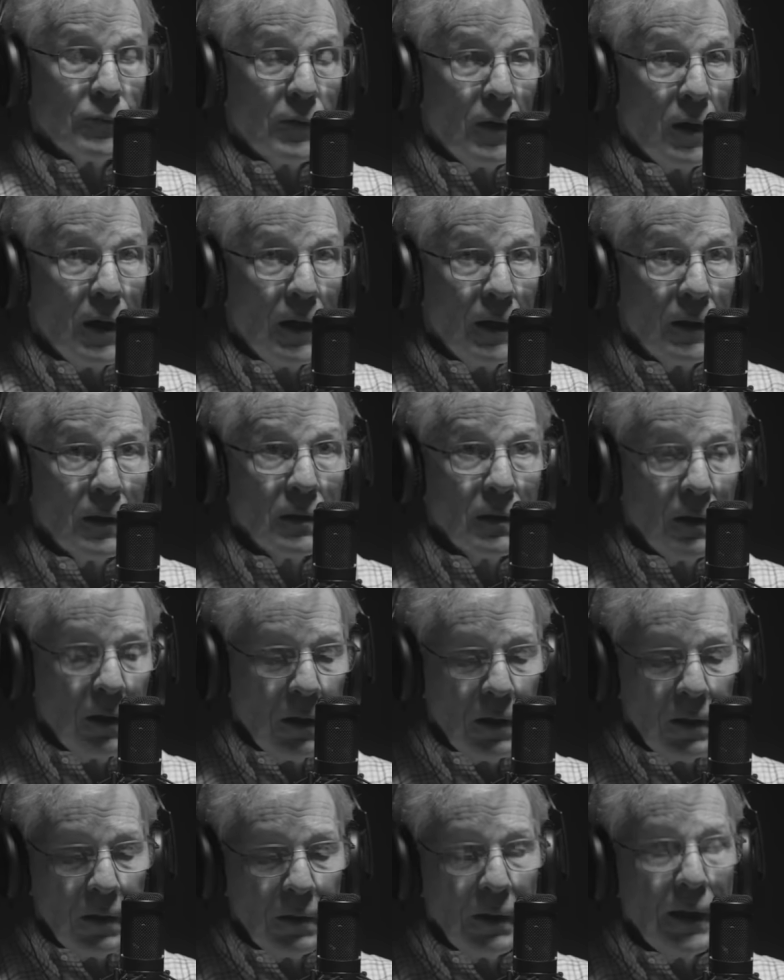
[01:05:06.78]
flying
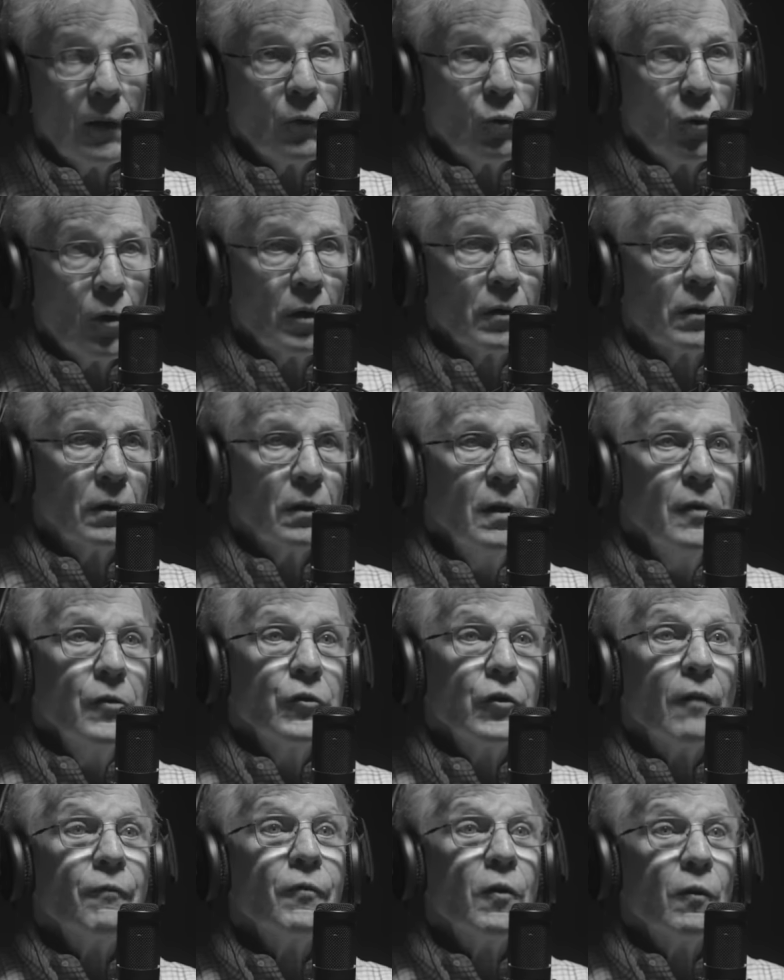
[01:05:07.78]
at Rucker,
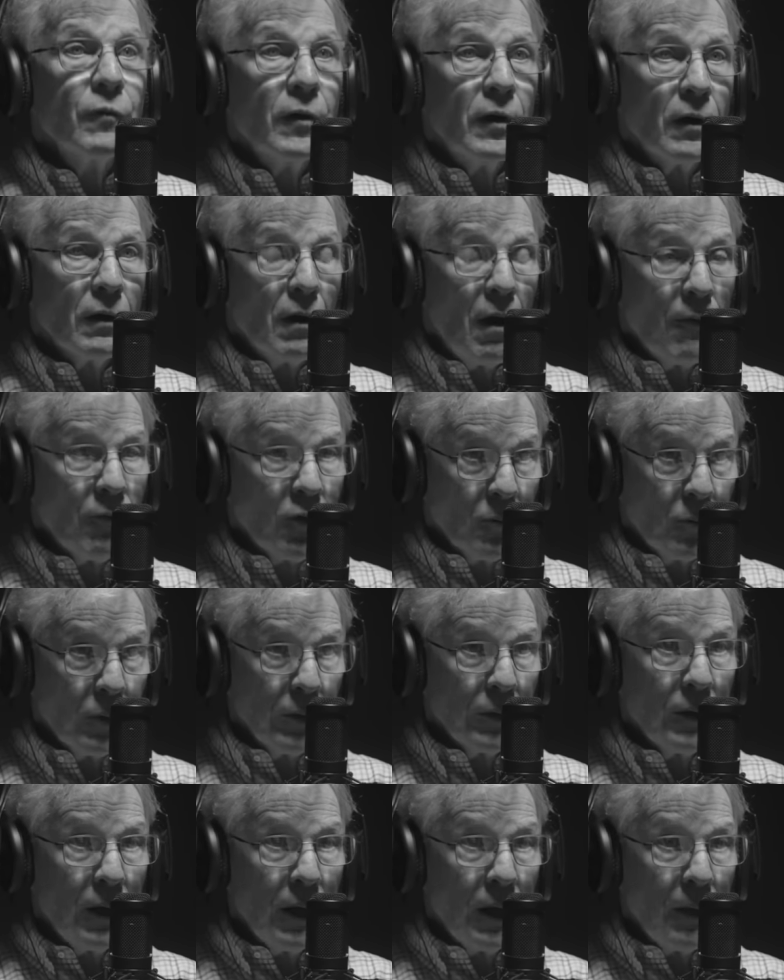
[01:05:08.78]
so I felt very comfortable
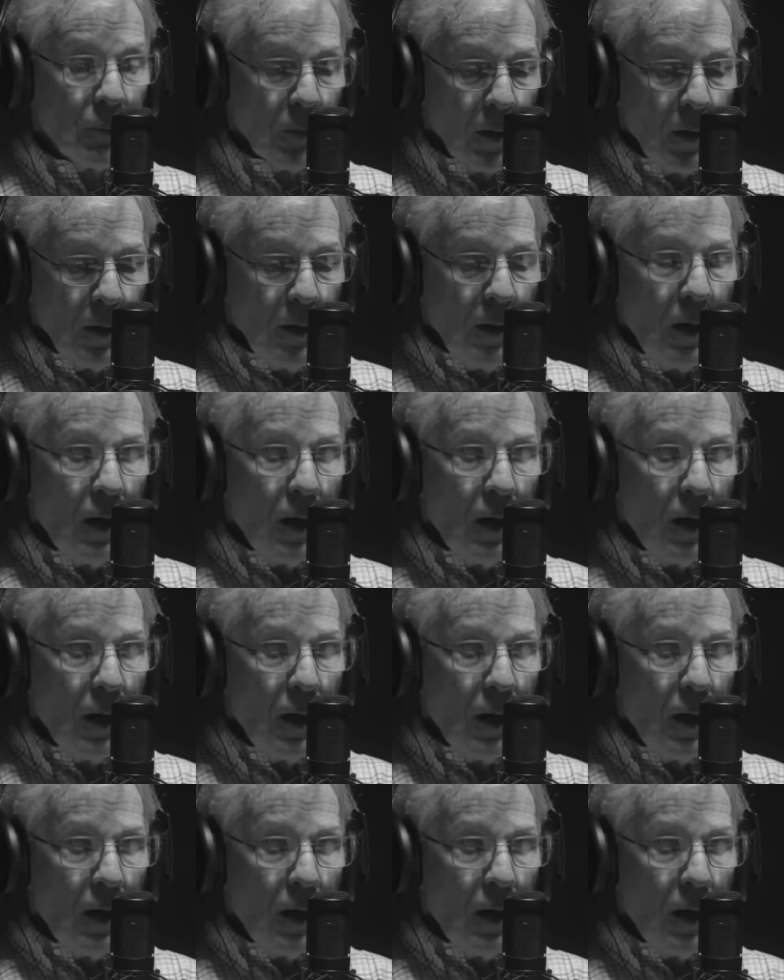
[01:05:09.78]
with that.